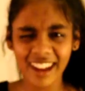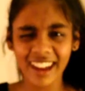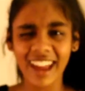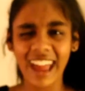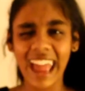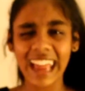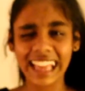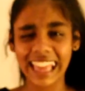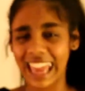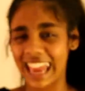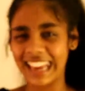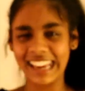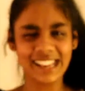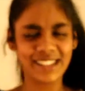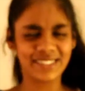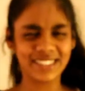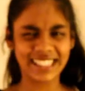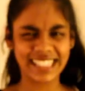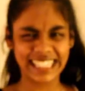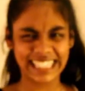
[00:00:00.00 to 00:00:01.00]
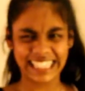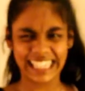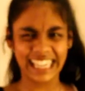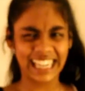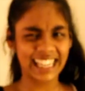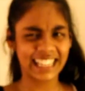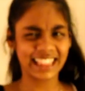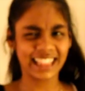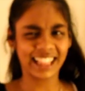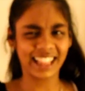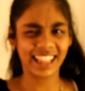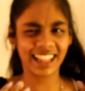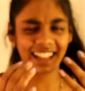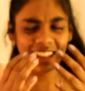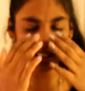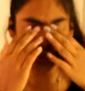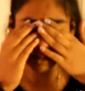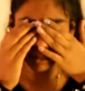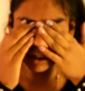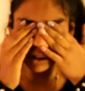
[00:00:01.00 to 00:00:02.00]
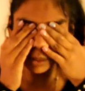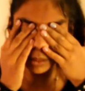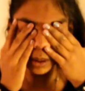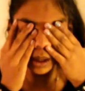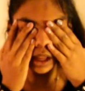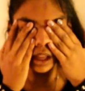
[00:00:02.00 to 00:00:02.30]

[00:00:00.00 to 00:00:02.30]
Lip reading: I can't even see anything. Like, oh my